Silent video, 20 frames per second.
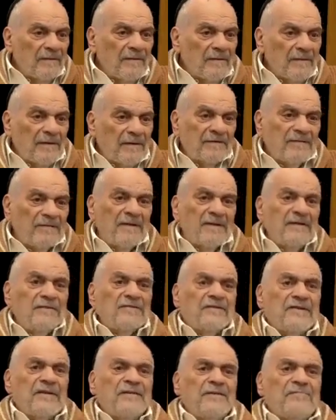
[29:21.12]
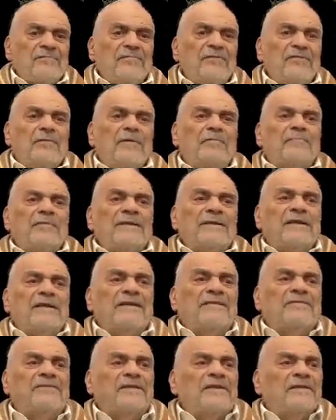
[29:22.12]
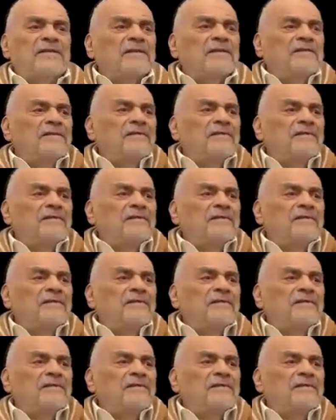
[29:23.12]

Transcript: As I will say, Reuben Begezo.